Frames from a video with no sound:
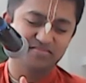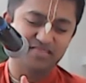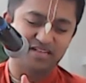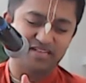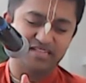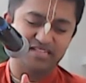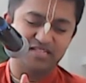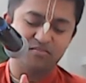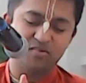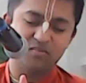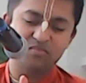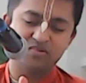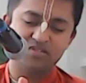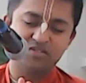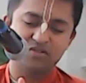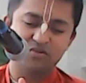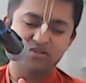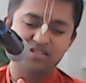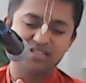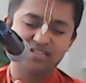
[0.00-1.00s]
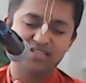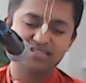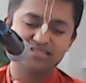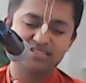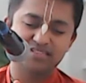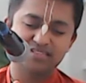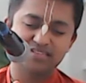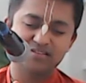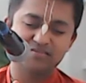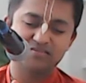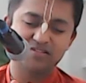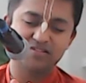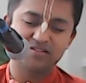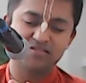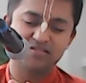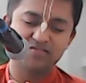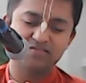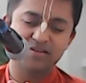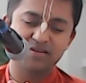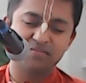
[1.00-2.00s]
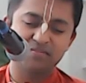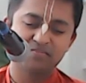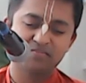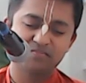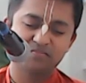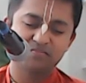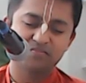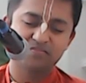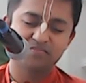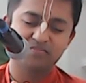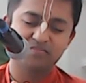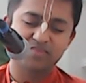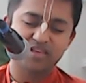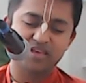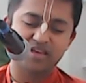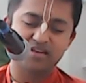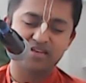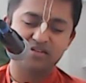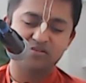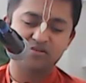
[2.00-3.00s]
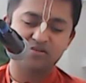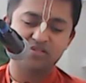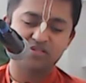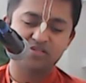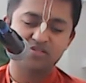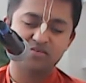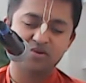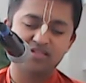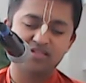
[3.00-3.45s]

I remember doing kirtan in front of them, and it was